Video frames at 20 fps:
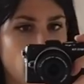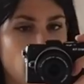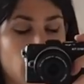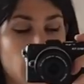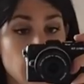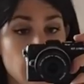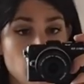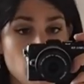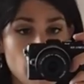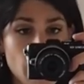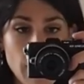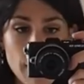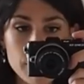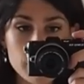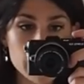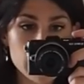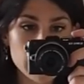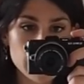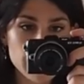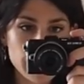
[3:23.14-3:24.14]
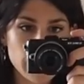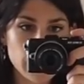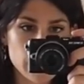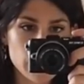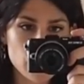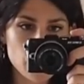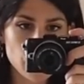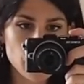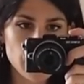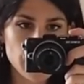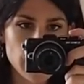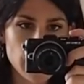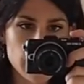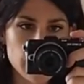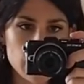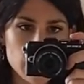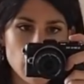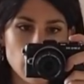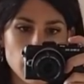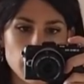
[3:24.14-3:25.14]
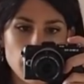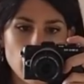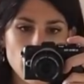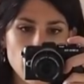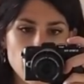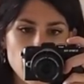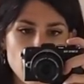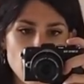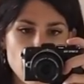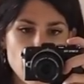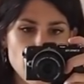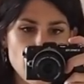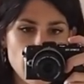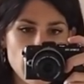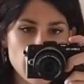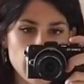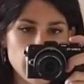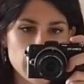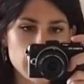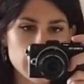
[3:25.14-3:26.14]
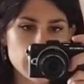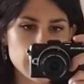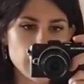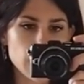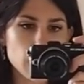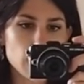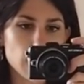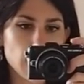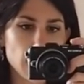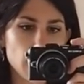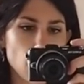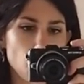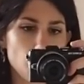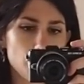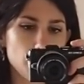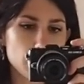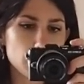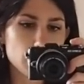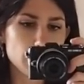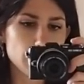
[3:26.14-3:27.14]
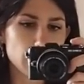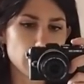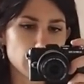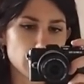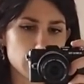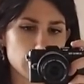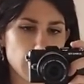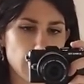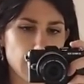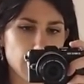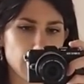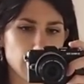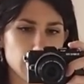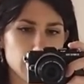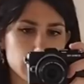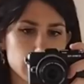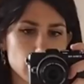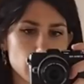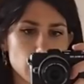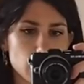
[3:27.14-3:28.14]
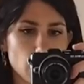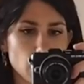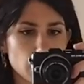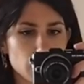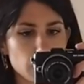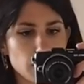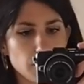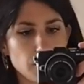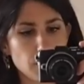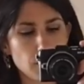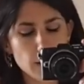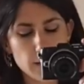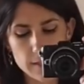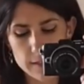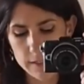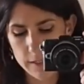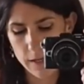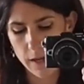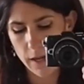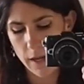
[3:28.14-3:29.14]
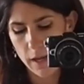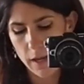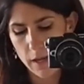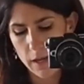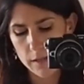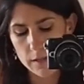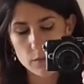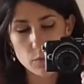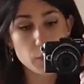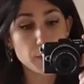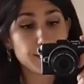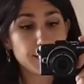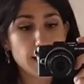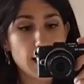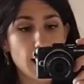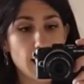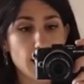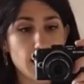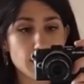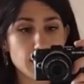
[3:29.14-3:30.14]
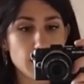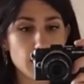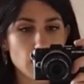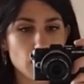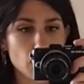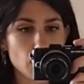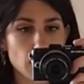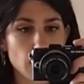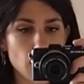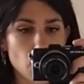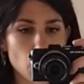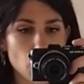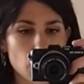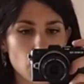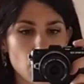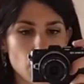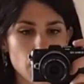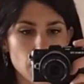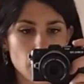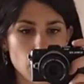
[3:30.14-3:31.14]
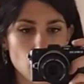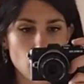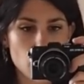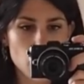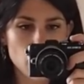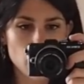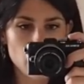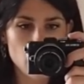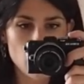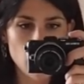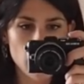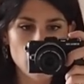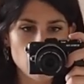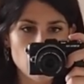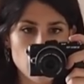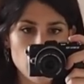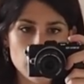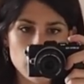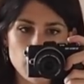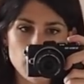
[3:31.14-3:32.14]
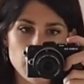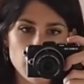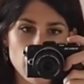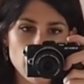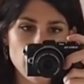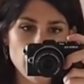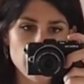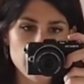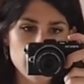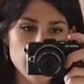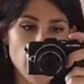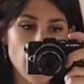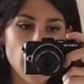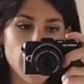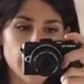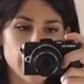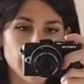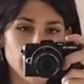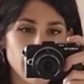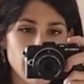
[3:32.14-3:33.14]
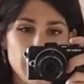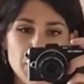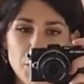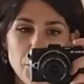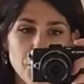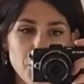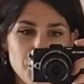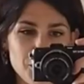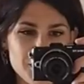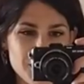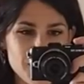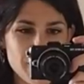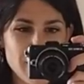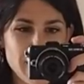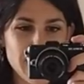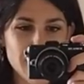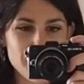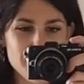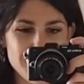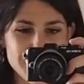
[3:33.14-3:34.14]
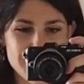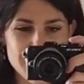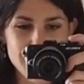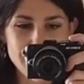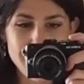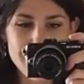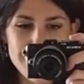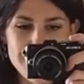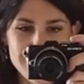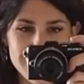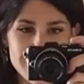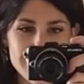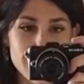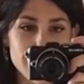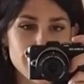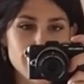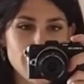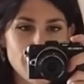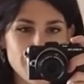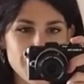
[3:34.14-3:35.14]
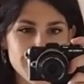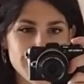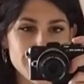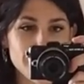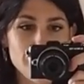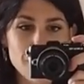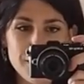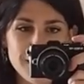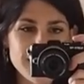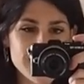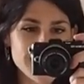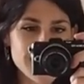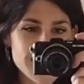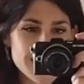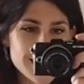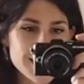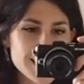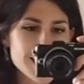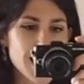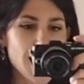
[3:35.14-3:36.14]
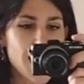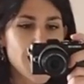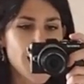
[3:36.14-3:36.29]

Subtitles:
I absolutely adore it. It's got very thick silk. It almost feels like a silk cotton mix. It's really hardy and you can actually throw it in the washing machine, which is one of the things I love the most about it because I love things that are very low maintenance.